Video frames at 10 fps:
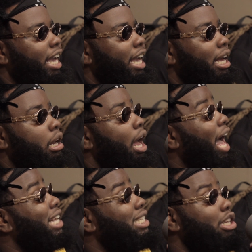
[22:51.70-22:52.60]
And
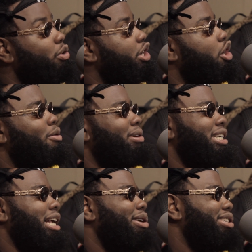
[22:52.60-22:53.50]
I still didn't go
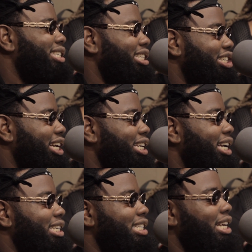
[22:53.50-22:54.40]
because I was listening to
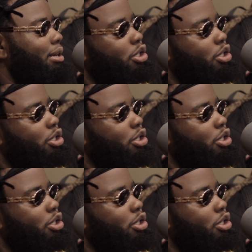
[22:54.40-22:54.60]
JD at that time.